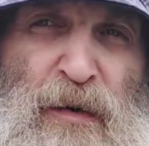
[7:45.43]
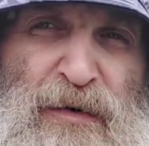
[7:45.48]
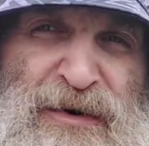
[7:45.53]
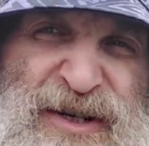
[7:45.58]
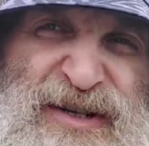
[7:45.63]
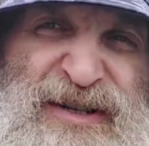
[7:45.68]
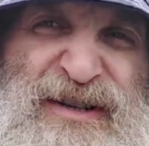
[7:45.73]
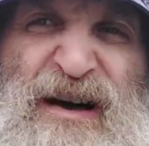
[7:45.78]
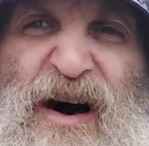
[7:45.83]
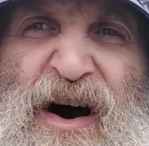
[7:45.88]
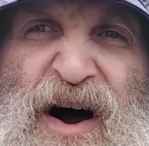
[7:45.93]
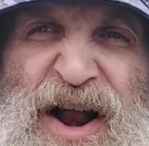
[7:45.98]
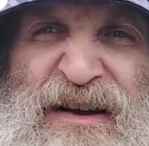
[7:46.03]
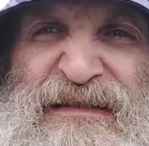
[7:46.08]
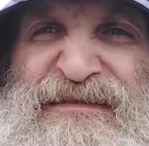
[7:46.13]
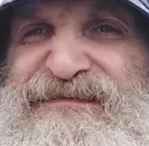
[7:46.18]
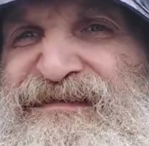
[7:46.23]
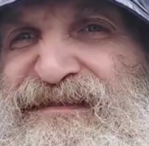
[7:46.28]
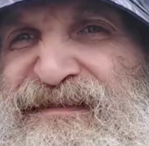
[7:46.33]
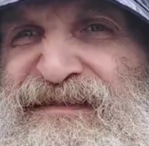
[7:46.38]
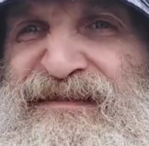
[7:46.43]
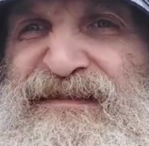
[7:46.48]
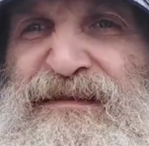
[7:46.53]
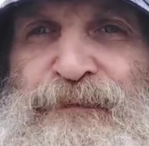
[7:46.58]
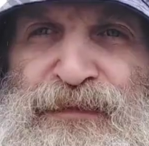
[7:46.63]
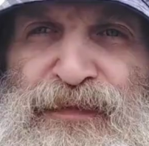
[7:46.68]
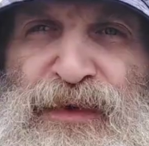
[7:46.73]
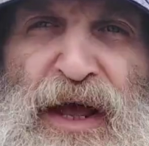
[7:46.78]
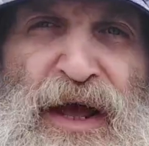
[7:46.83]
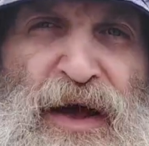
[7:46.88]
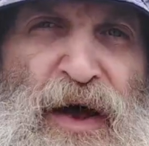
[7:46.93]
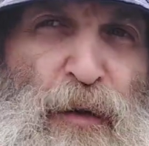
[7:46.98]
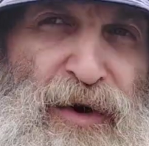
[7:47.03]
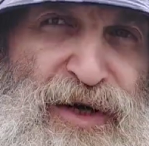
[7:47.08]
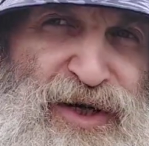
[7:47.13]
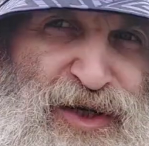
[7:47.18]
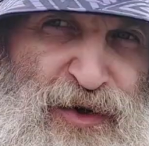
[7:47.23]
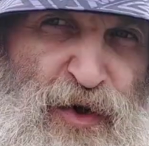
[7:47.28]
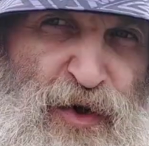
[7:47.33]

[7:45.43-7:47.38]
which is kind of which is